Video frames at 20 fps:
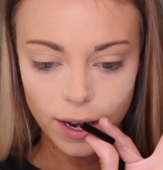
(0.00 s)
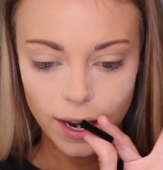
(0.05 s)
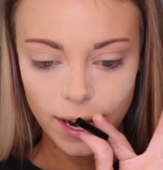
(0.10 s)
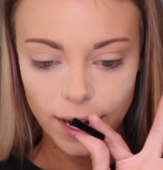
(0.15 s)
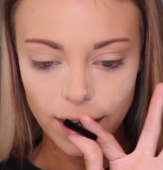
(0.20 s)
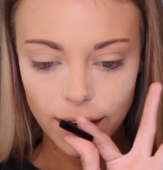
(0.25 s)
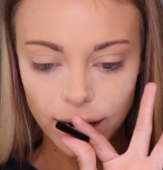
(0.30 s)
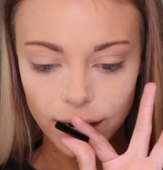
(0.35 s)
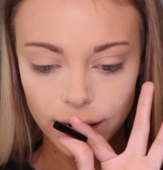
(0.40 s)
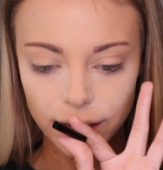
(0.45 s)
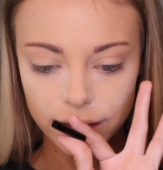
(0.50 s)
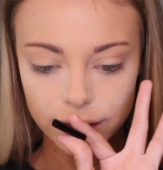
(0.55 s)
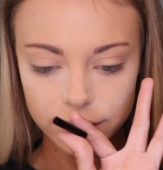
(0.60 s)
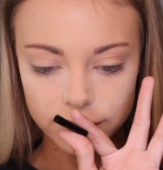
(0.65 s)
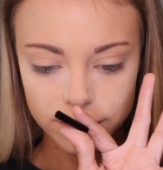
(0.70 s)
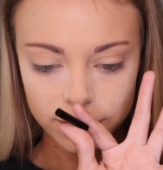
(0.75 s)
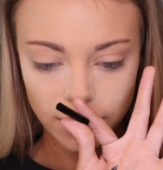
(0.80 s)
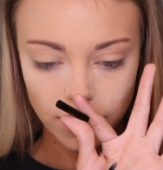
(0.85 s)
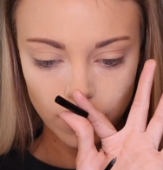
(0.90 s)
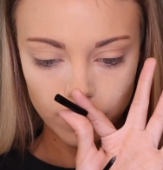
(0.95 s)

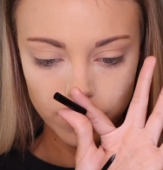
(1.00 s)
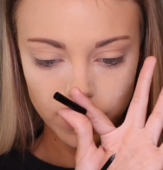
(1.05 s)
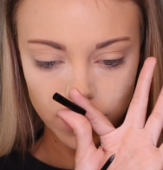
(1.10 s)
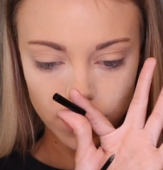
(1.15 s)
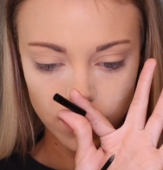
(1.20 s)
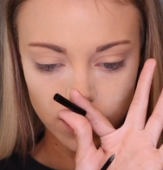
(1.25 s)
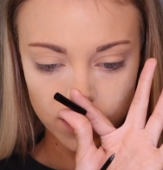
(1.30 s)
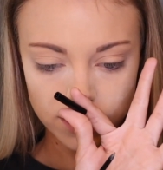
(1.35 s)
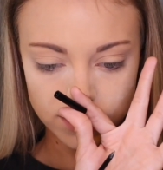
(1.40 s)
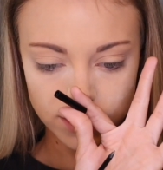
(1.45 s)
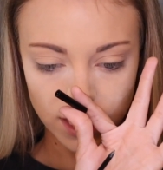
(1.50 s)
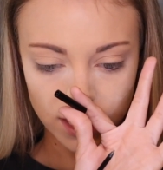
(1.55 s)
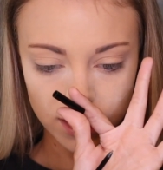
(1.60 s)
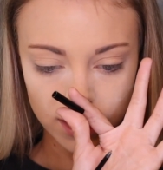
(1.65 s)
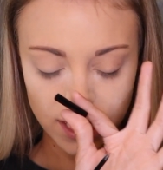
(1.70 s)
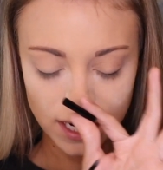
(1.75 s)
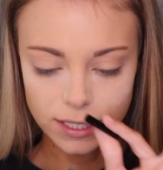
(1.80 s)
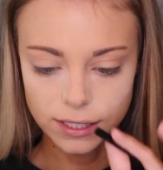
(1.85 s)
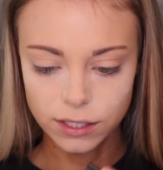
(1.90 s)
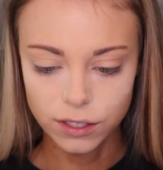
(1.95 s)
And I mean, it's got a
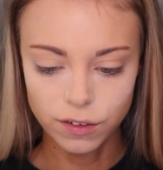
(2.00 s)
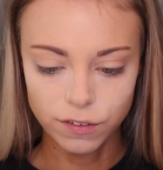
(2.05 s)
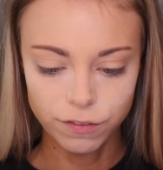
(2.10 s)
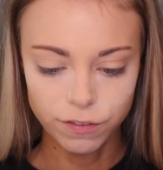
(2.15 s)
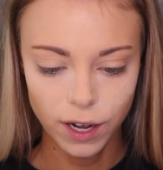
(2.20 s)
nice little